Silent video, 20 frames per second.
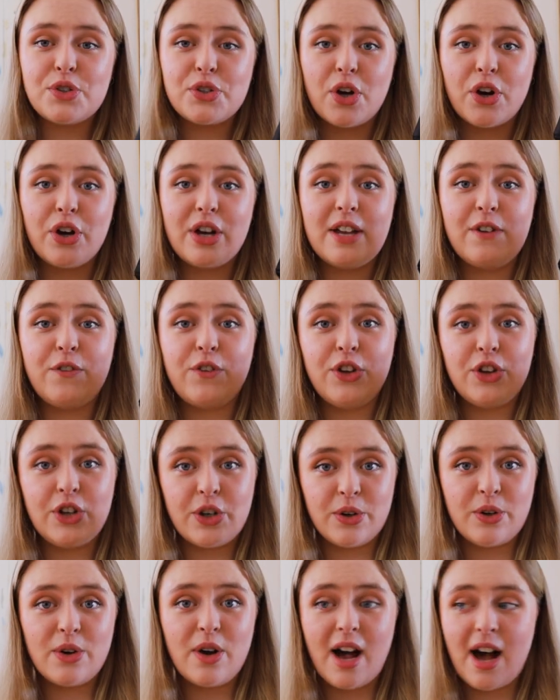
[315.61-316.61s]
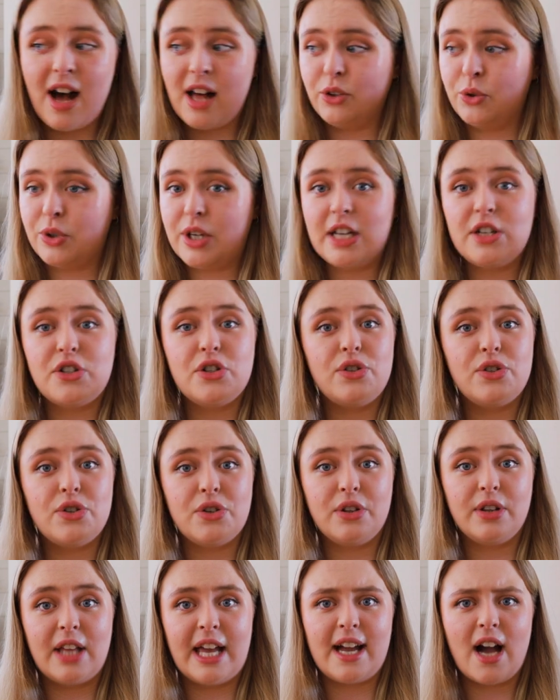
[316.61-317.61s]
So if you are looking to
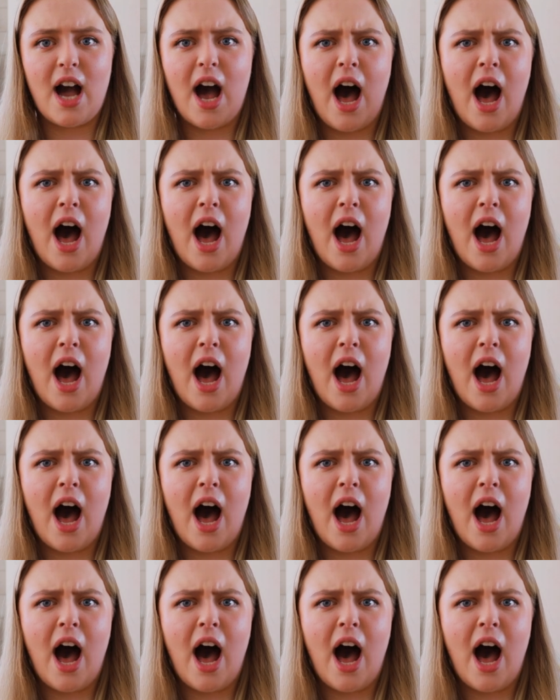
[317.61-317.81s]
do like